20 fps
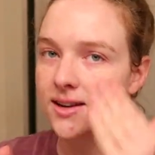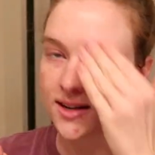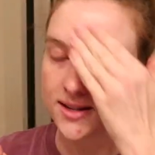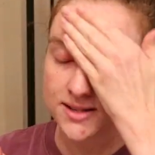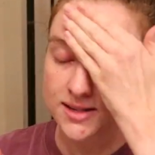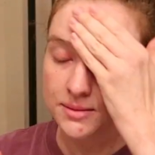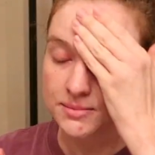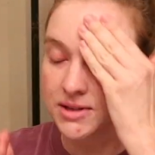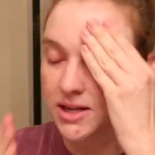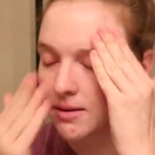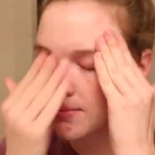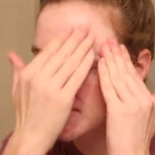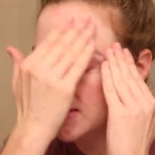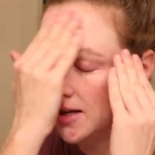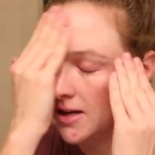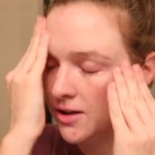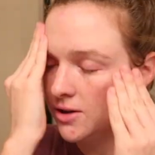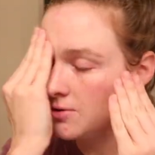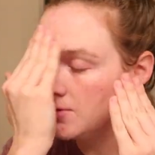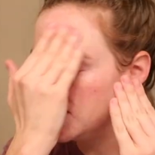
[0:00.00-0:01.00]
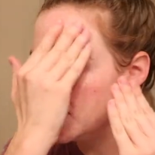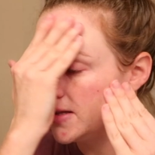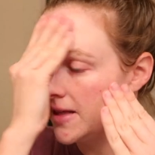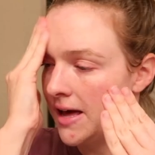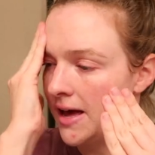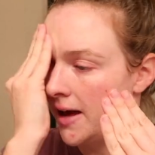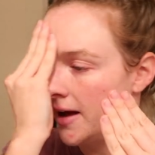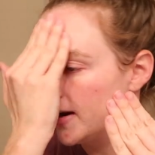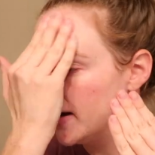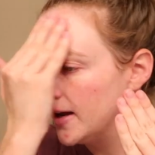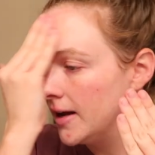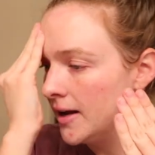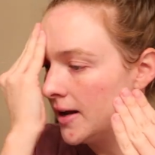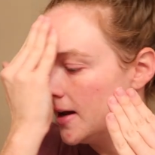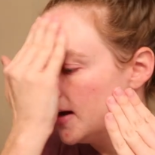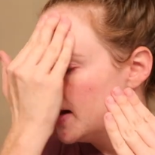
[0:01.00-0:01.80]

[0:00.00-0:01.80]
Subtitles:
and sometimes I use that